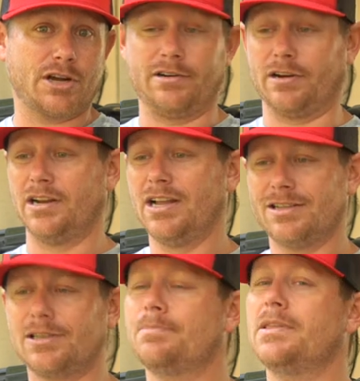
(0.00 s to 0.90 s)
trailer,
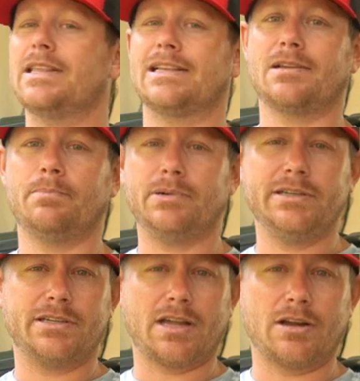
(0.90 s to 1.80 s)
something that's
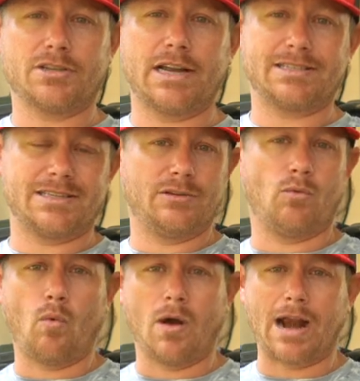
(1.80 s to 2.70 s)
completely contrasting to
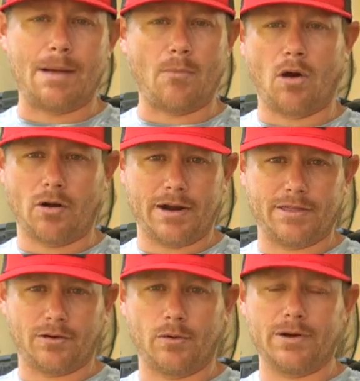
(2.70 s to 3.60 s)
what I'm
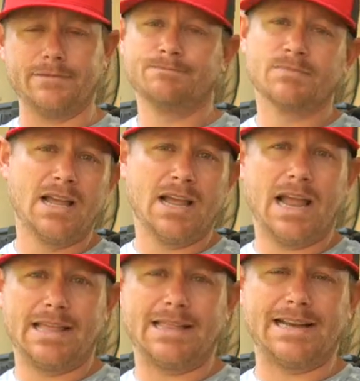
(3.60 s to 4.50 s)
already throwing,
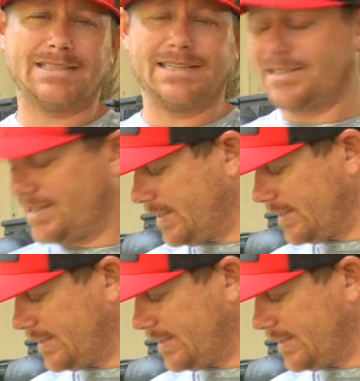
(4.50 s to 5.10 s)
and that tends to